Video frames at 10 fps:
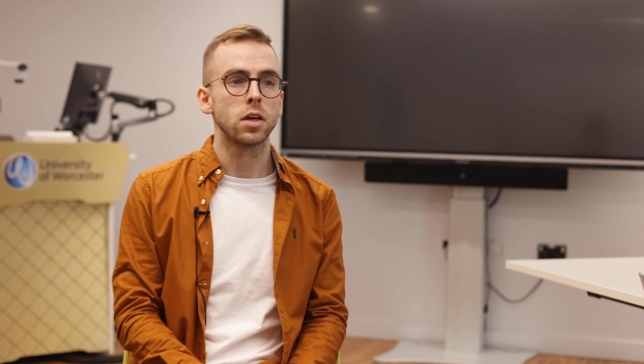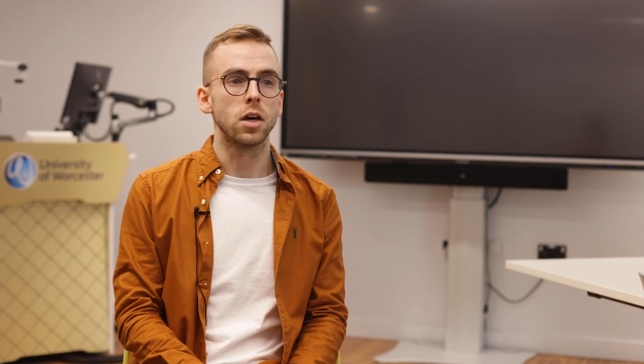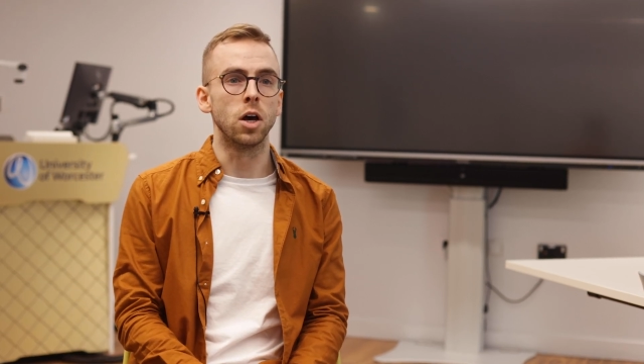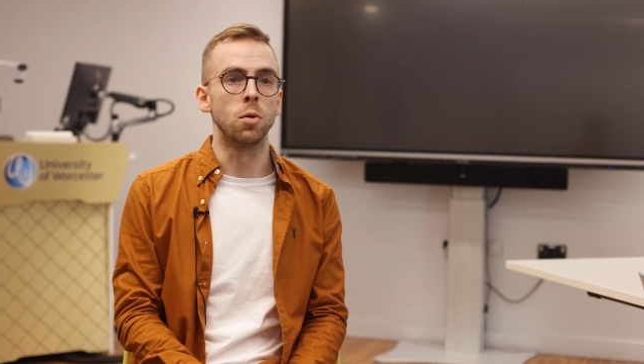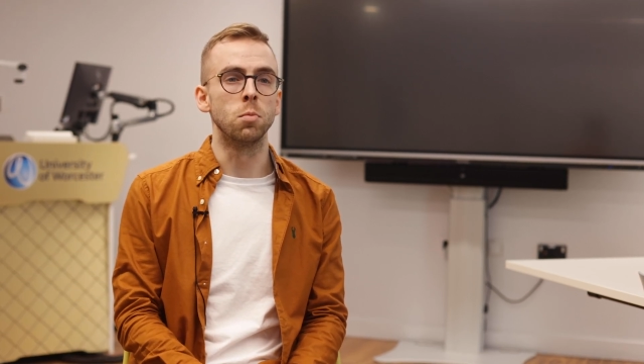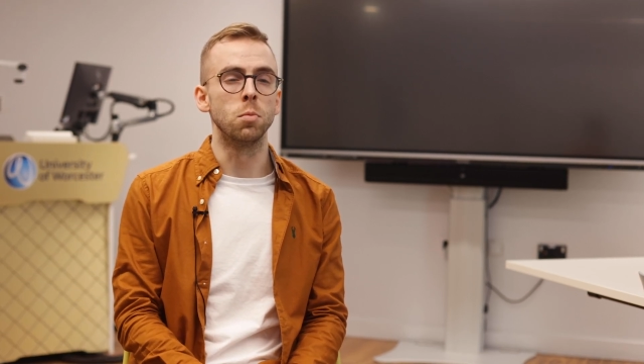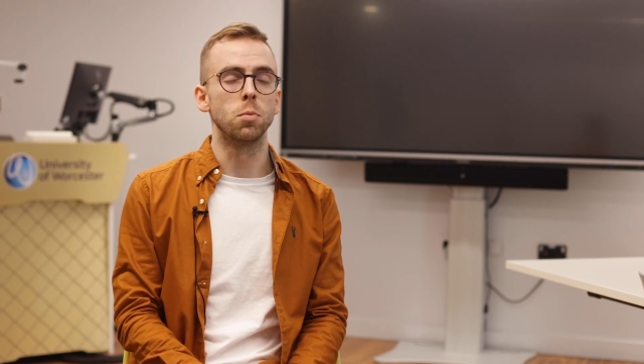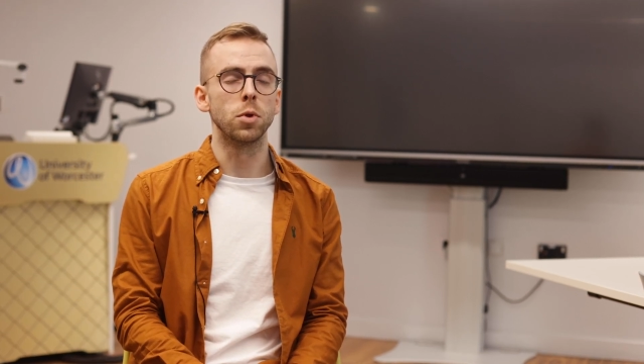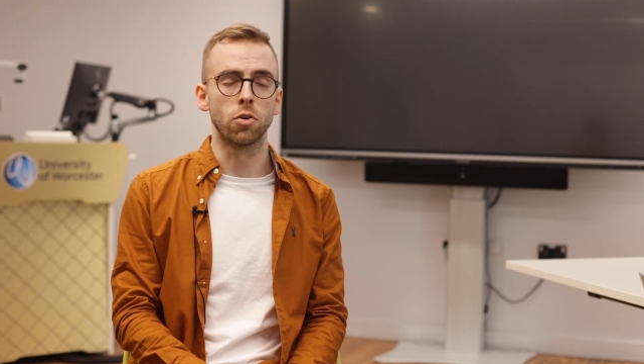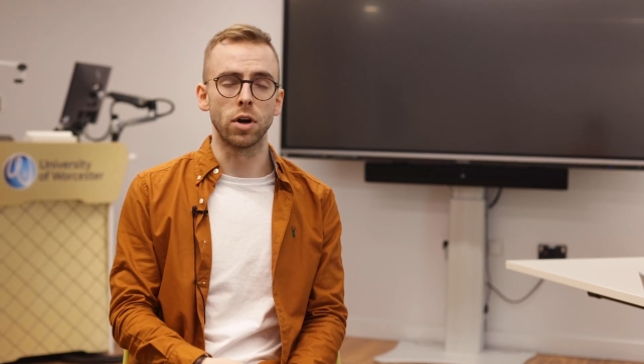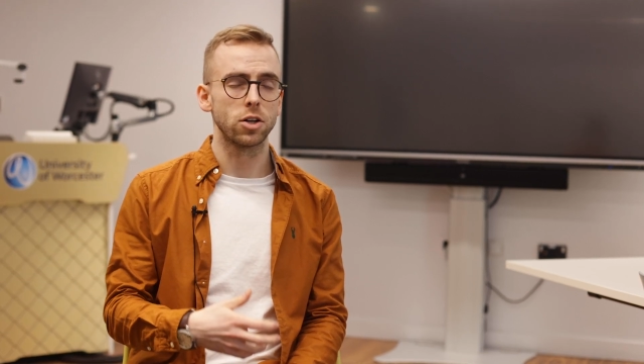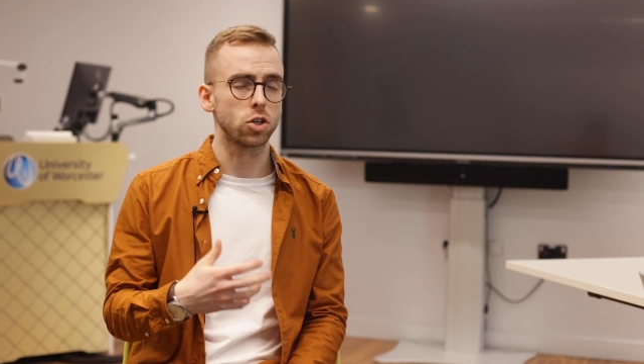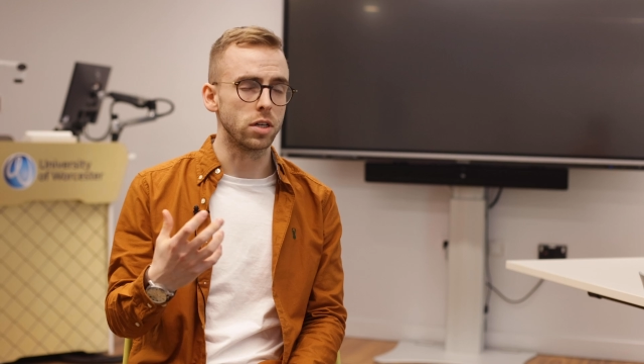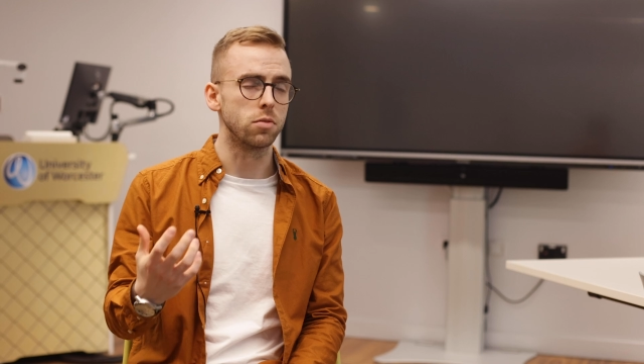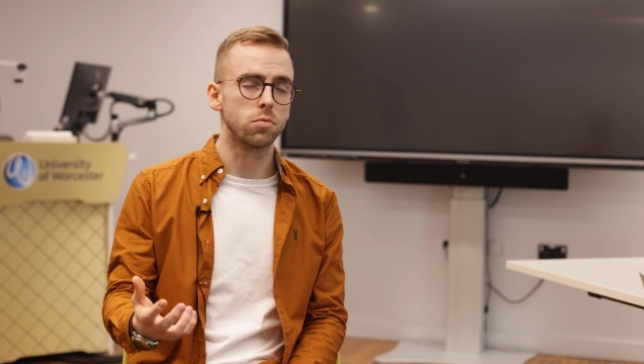But there are
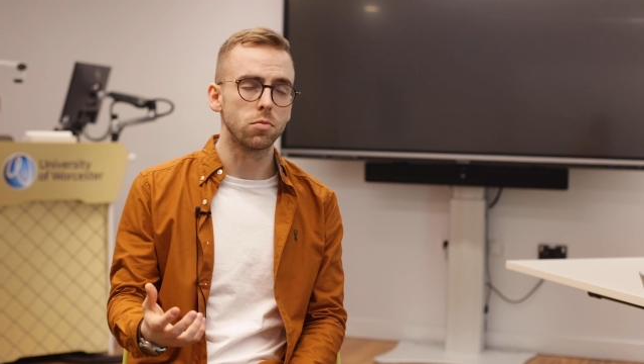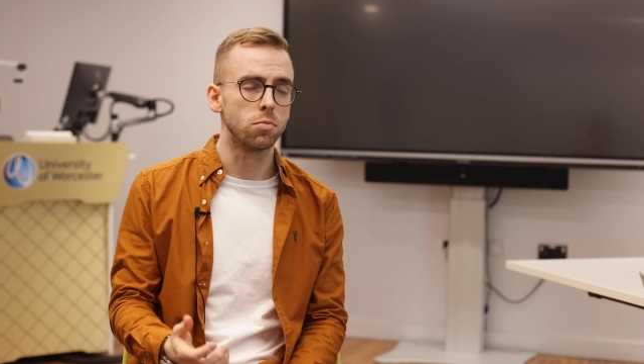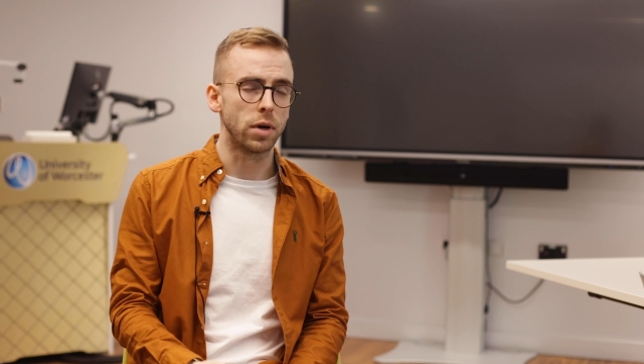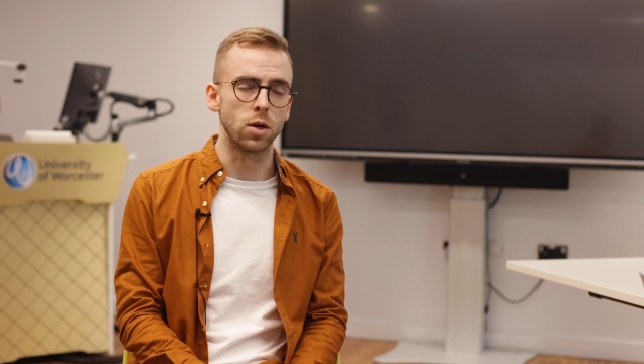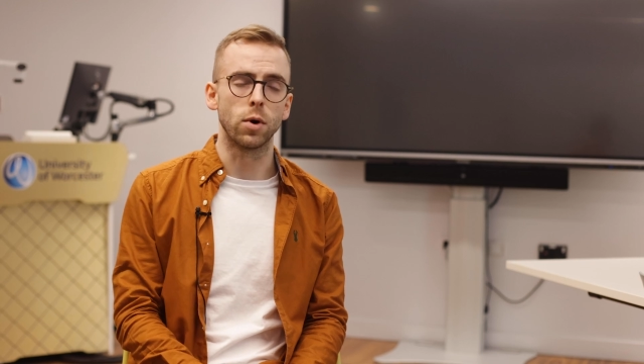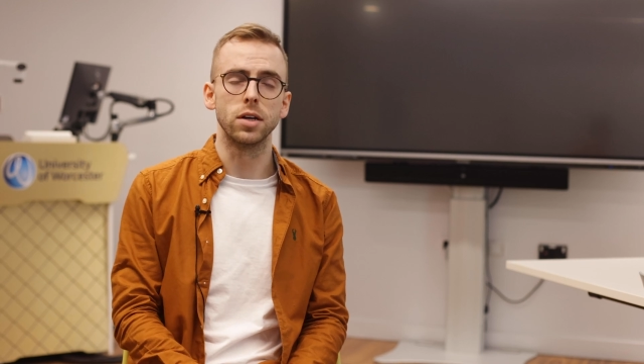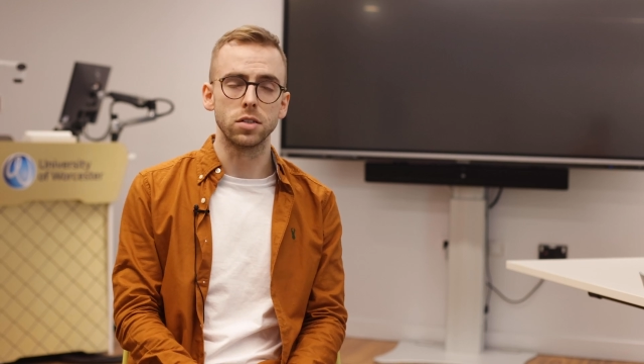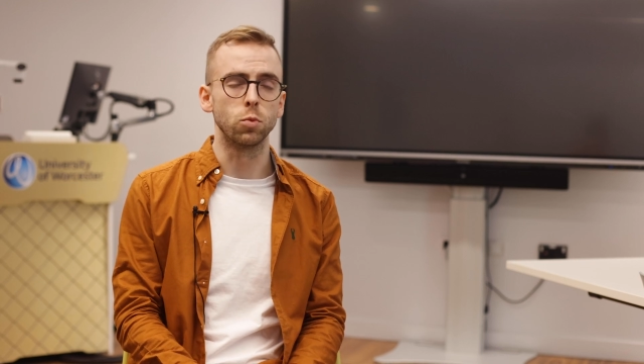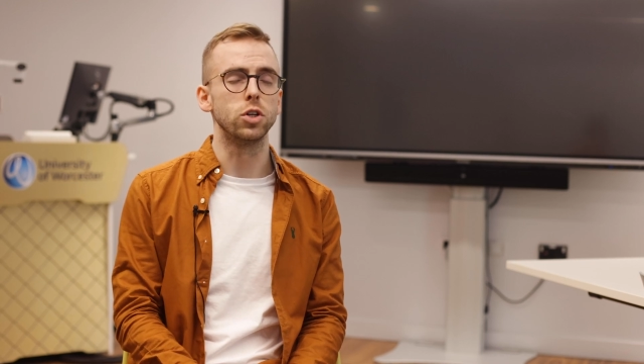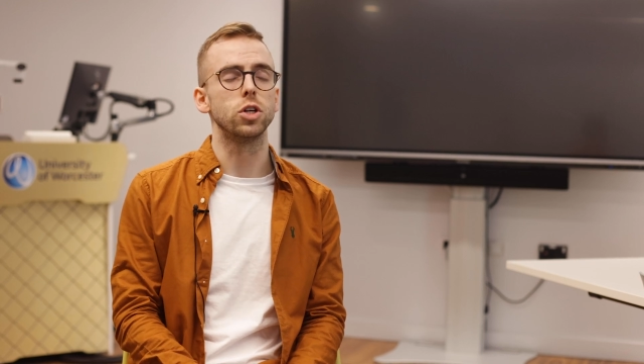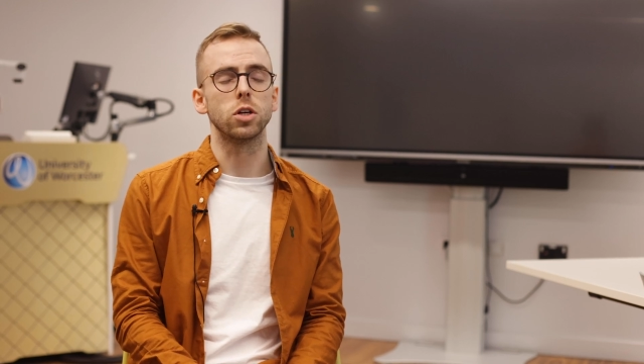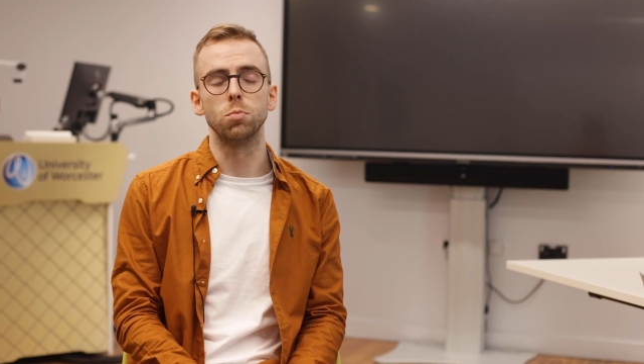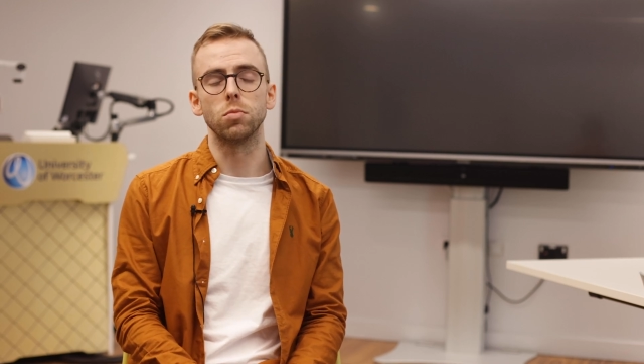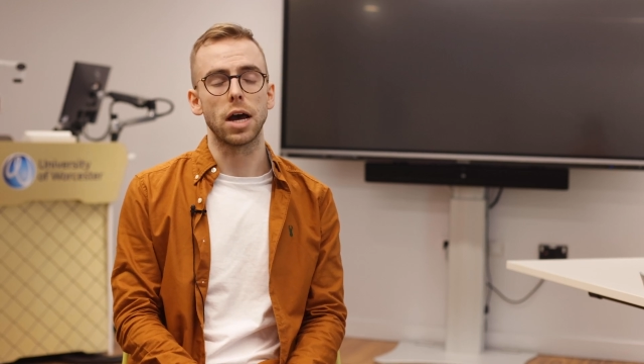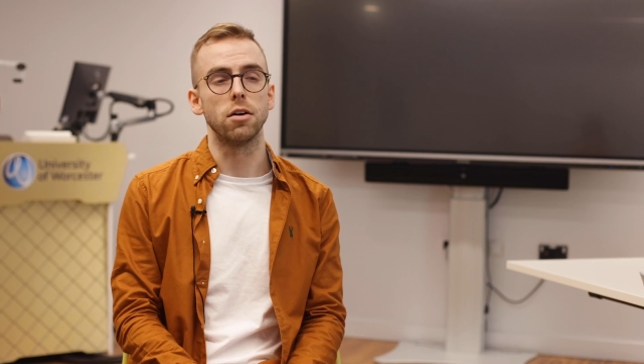actually many ways in which it
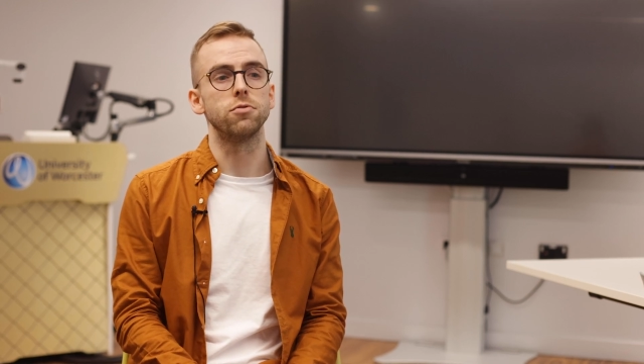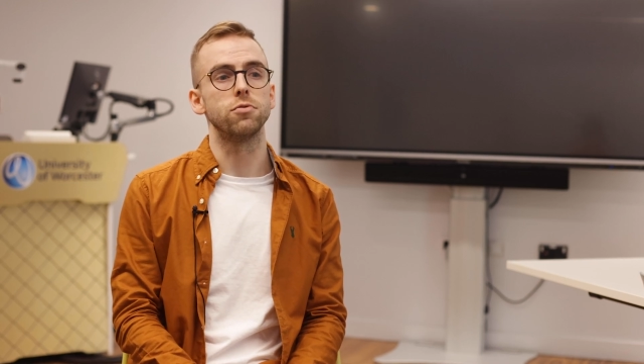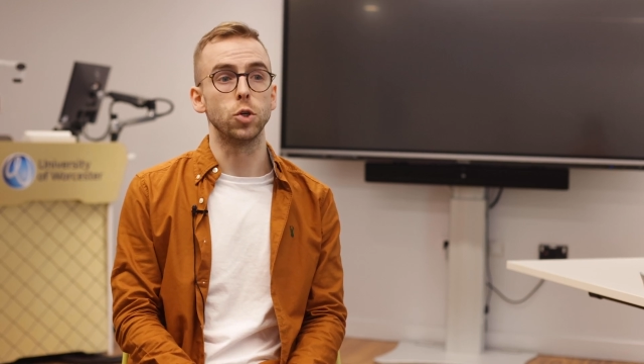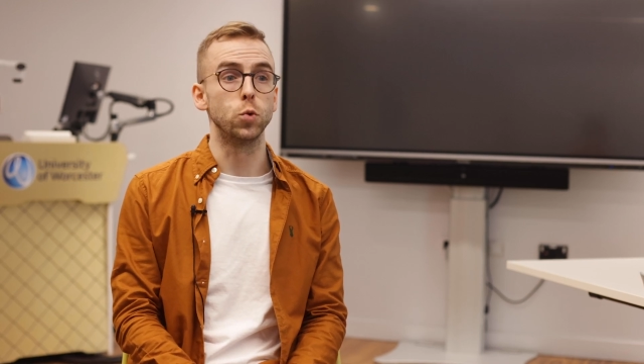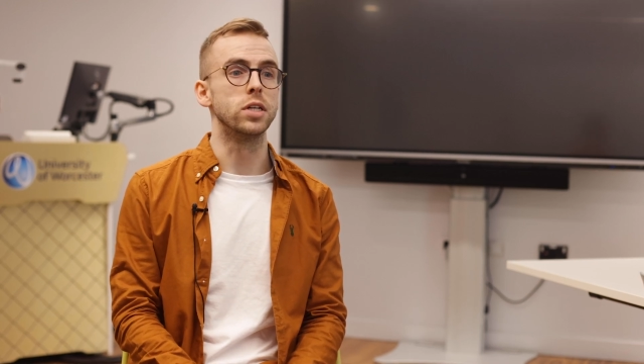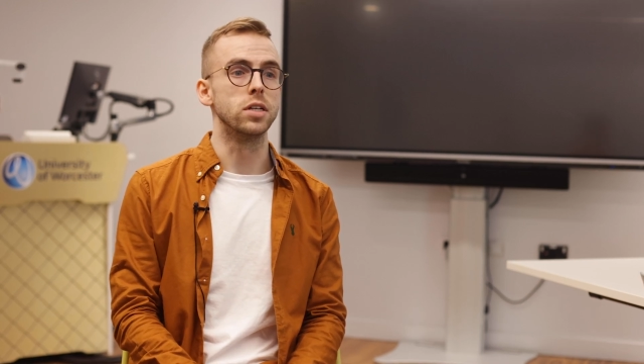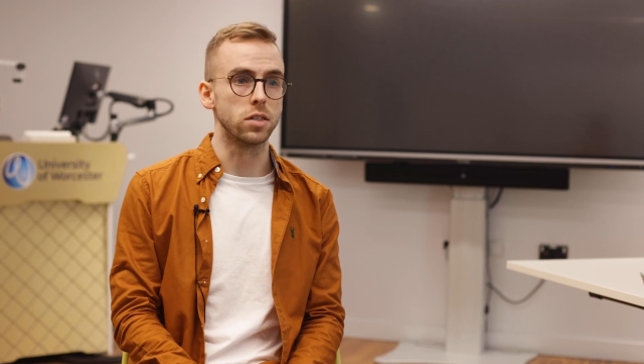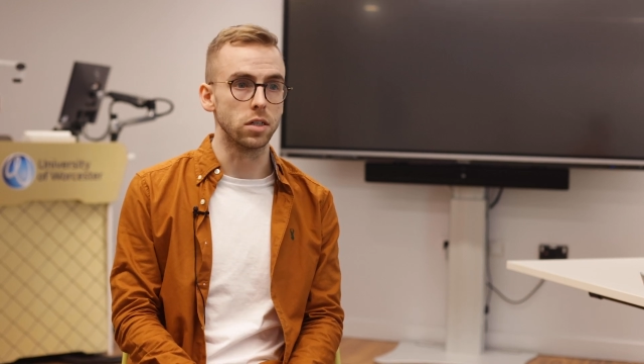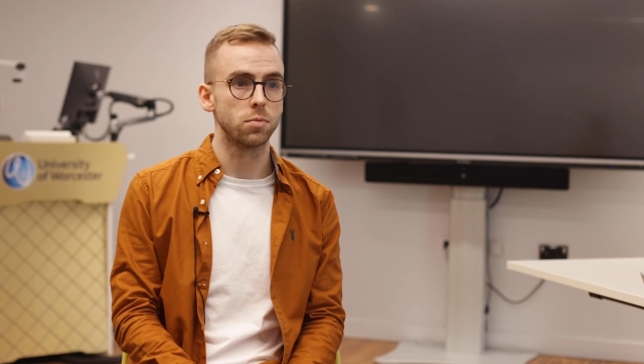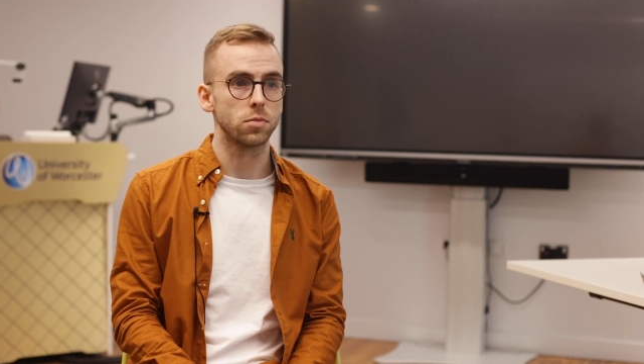can have utility.